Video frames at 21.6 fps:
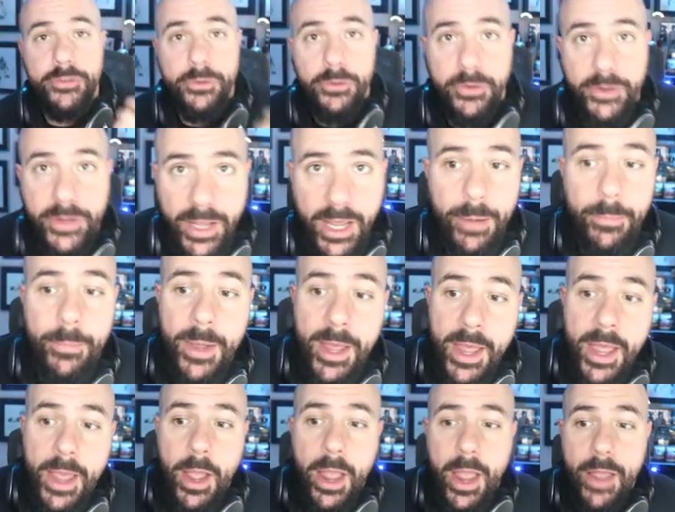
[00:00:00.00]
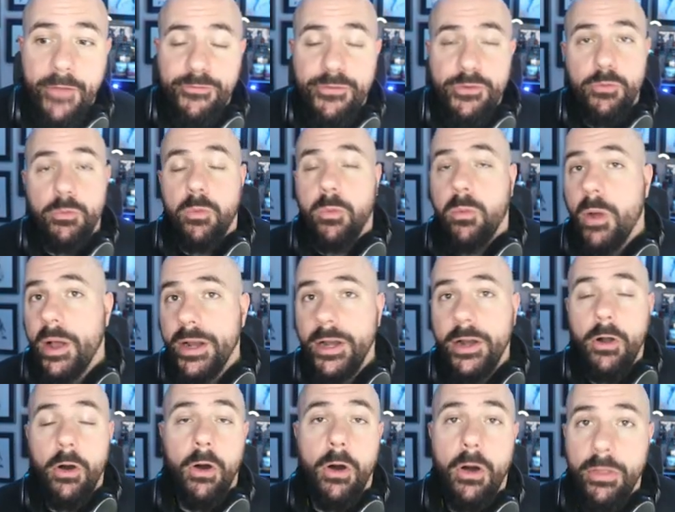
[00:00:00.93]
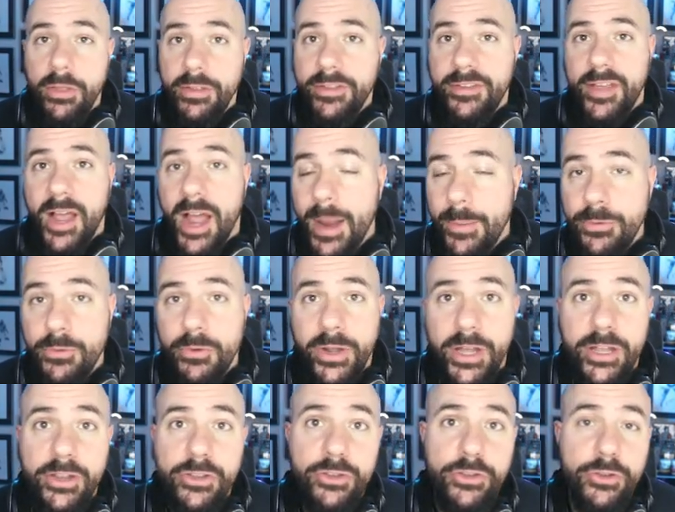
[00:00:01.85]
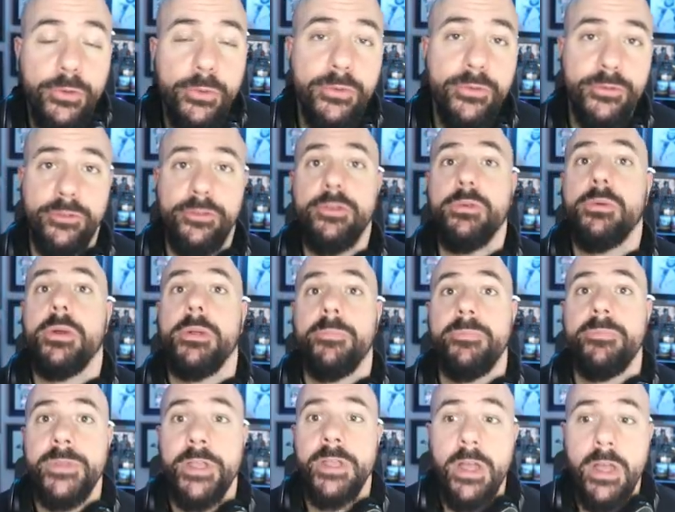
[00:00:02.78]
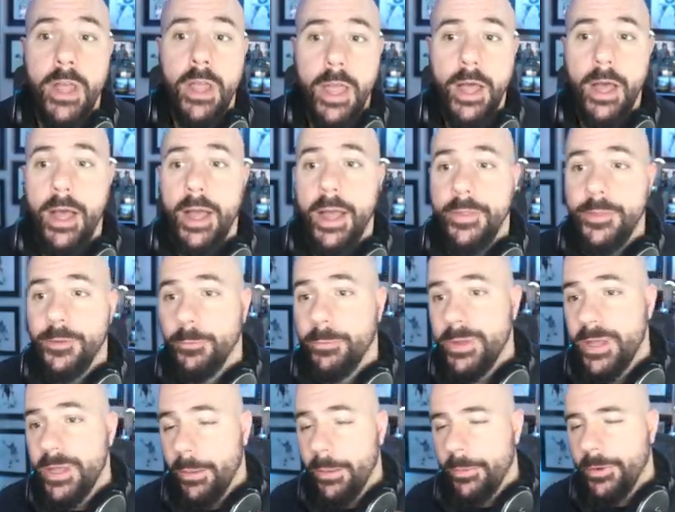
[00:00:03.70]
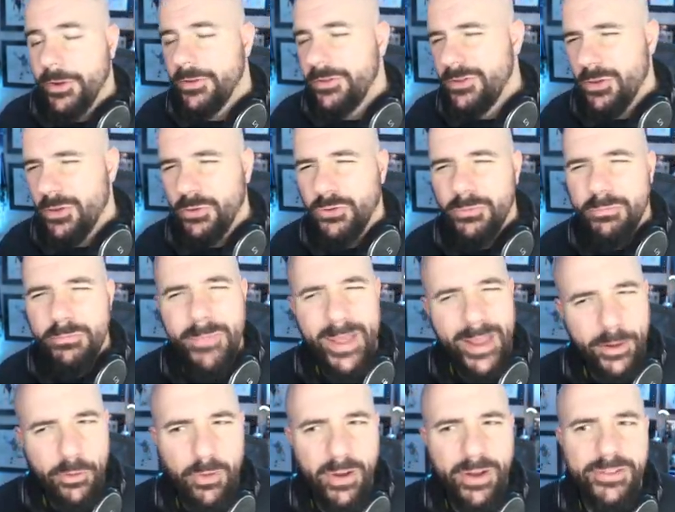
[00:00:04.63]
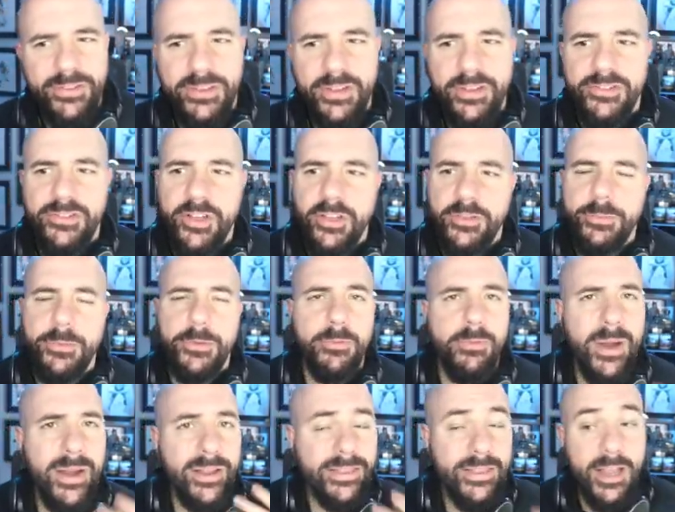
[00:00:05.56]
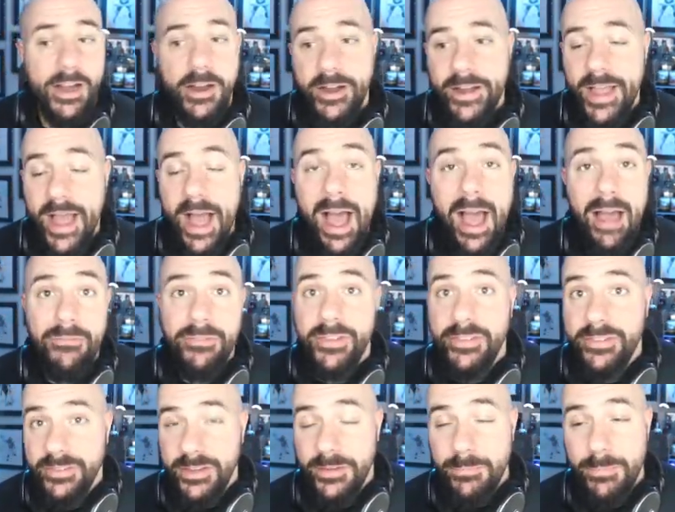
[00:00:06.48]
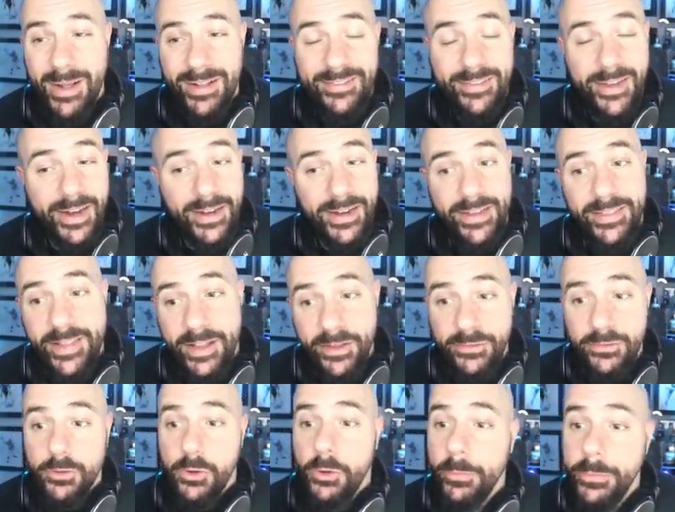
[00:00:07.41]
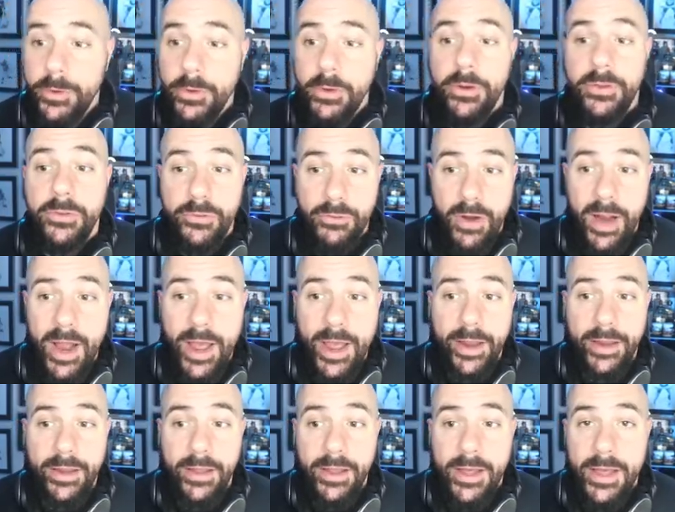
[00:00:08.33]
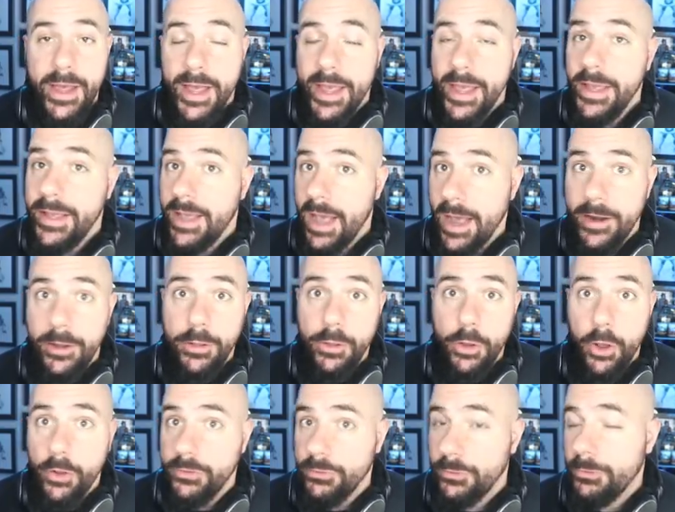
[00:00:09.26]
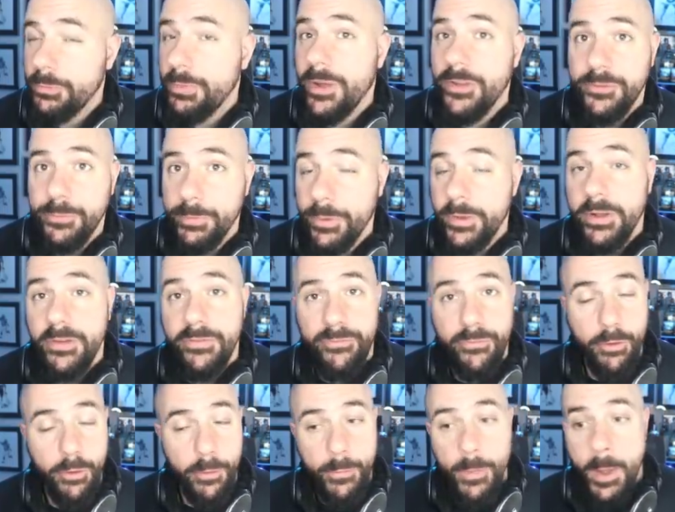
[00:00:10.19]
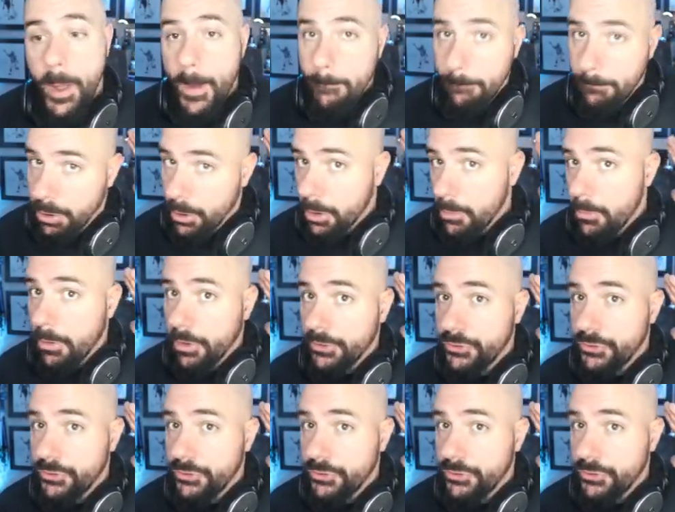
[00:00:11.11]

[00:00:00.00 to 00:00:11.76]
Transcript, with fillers: your game. If you run it all the time, they'll get used to it. And they'll be able to, you know, make crazy adjustments. Right there, he obviously, my tight end that's normally on a drag, he kind of lost responsibility for him, put him on a